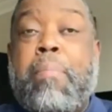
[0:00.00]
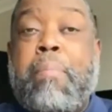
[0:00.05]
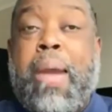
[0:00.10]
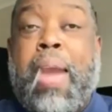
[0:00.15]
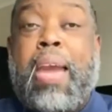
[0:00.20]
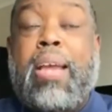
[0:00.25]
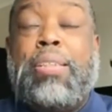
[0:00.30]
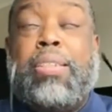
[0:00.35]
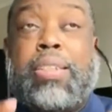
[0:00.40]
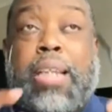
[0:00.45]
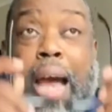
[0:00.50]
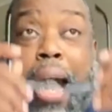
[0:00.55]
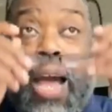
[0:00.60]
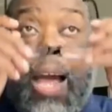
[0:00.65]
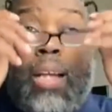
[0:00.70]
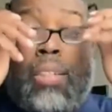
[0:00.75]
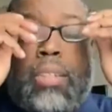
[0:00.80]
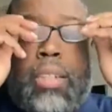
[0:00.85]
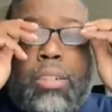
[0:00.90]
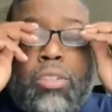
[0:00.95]
man's
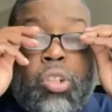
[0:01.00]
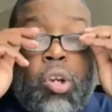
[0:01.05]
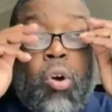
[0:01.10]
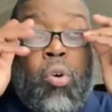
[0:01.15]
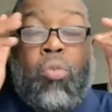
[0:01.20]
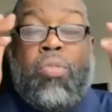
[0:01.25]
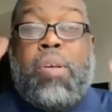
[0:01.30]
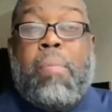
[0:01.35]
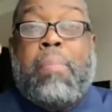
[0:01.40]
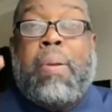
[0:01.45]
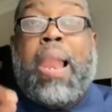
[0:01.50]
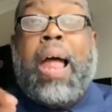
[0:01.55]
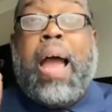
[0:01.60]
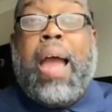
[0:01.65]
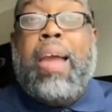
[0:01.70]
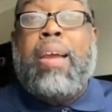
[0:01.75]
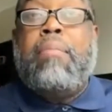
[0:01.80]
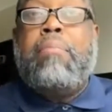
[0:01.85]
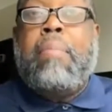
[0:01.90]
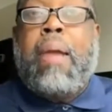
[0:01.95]
eyes and told the
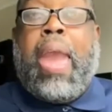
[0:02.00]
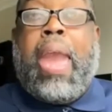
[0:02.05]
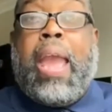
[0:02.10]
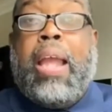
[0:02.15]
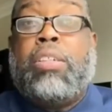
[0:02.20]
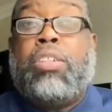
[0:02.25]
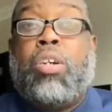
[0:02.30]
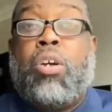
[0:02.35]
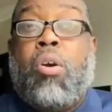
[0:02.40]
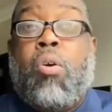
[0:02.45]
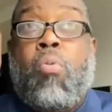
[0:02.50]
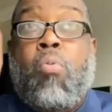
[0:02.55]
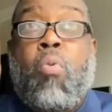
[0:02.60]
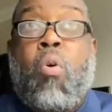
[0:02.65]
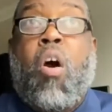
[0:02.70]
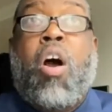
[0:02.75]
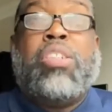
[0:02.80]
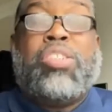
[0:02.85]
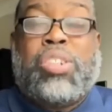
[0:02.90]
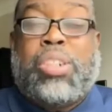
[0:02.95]
blind man to go
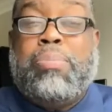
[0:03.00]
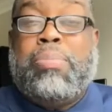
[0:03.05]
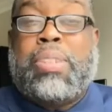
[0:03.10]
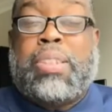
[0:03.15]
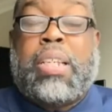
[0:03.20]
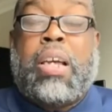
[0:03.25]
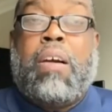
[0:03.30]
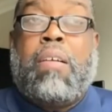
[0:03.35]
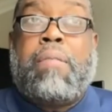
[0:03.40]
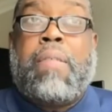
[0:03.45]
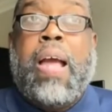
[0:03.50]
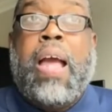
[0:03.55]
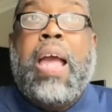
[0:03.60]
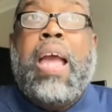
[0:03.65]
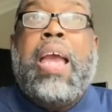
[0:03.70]
wash himself.